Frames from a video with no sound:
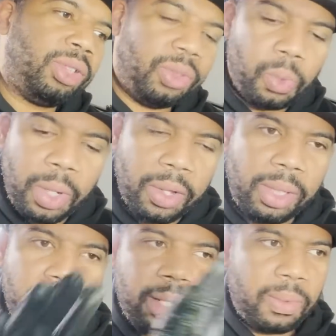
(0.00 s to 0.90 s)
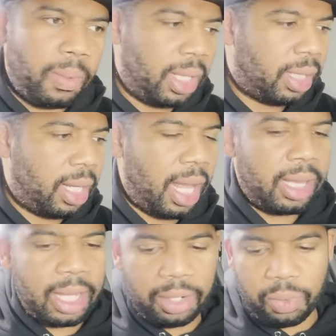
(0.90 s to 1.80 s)
the wheel in with it,
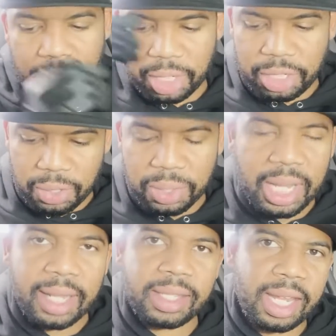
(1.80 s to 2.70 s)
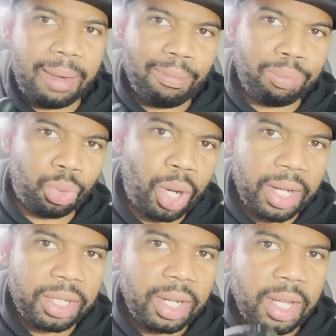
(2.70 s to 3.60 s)
and then we're going to use that same
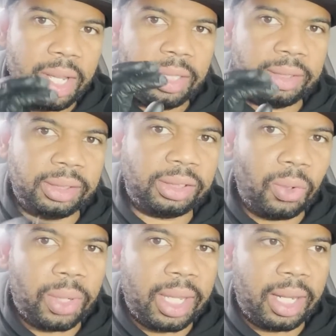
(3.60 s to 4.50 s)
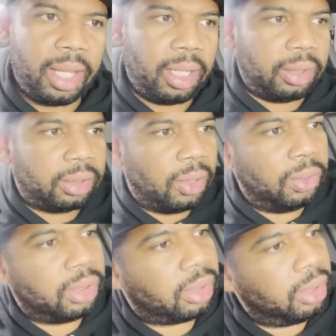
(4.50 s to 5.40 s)
brush to soak it in. So
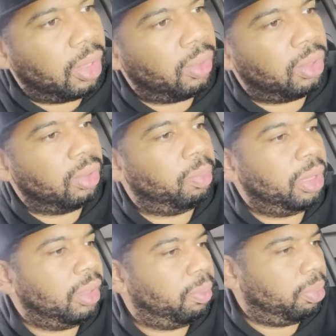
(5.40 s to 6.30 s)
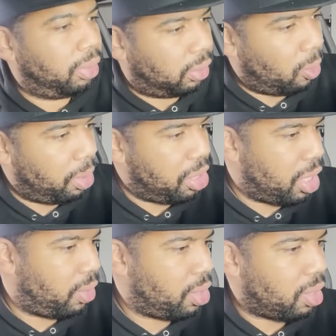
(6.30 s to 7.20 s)
just don't be
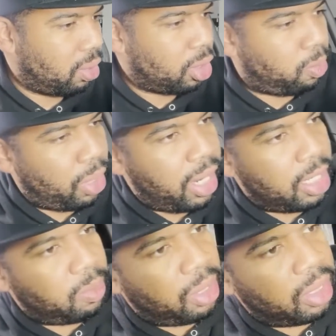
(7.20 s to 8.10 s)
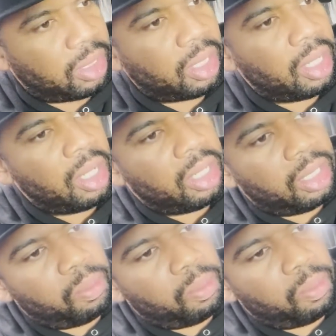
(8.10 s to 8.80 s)
generous on the sprays, because the